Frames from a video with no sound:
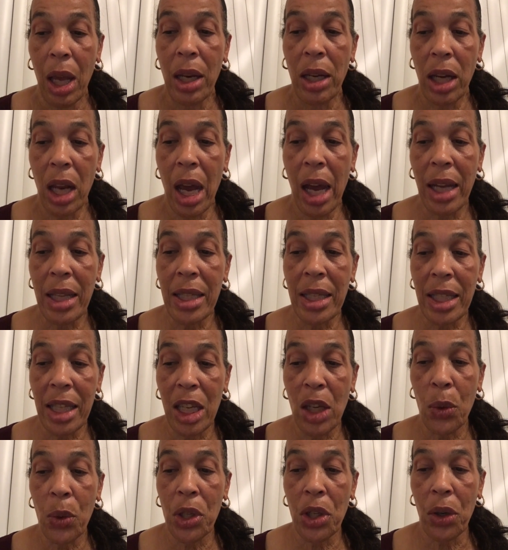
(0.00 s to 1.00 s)
non
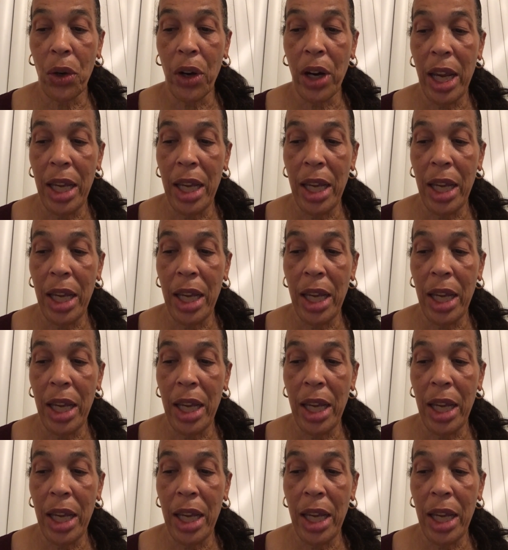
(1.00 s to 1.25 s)
sequitur,